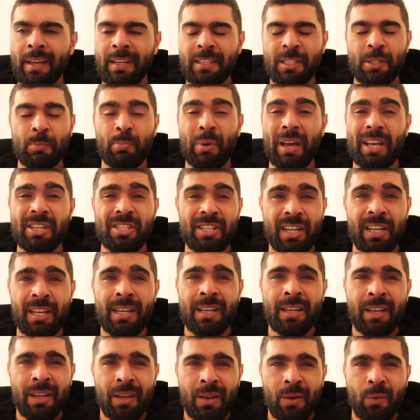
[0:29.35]

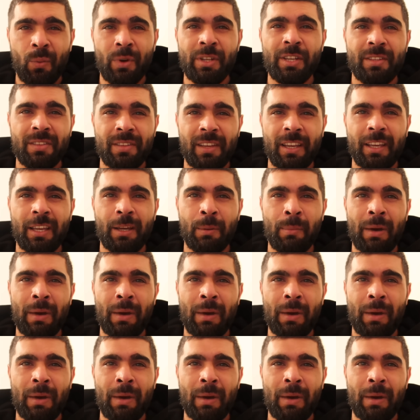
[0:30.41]
especially when you think